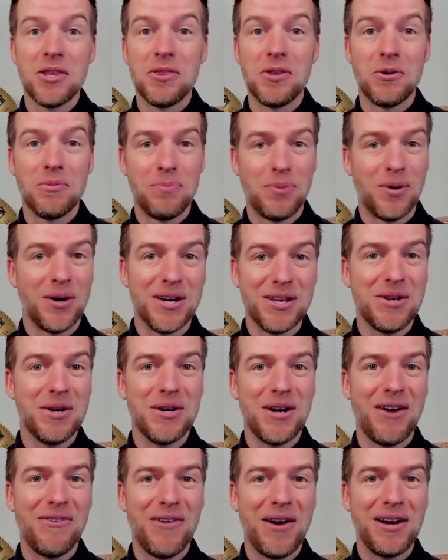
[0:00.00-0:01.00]
They're pretty
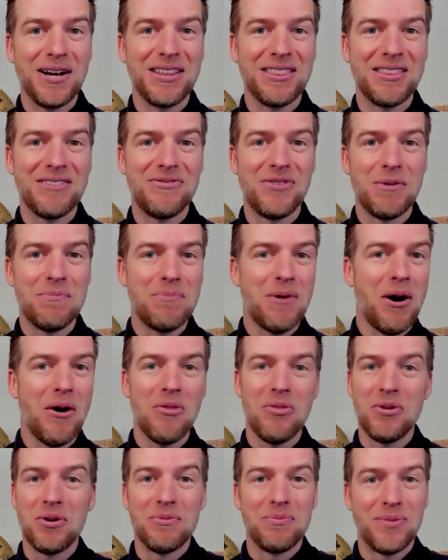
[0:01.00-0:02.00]
good at running the
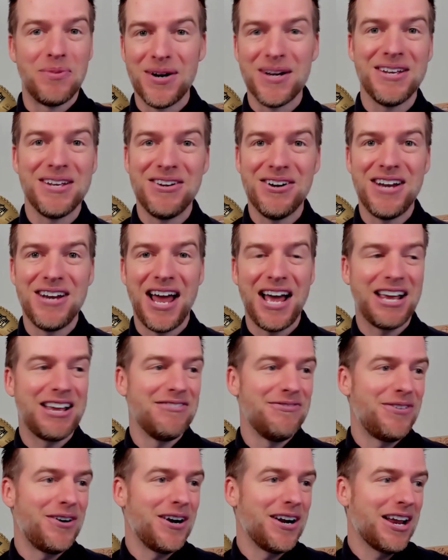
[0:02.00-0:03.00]
football, they're pretty good at
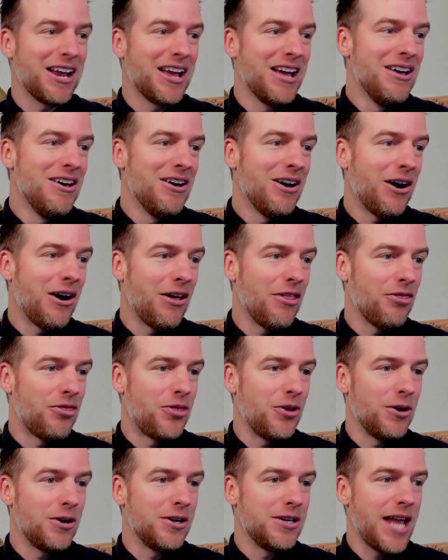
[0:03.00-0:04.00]
converting on
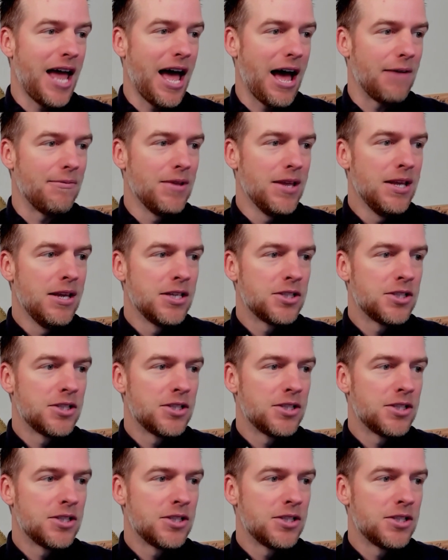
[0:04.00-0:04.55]
third down.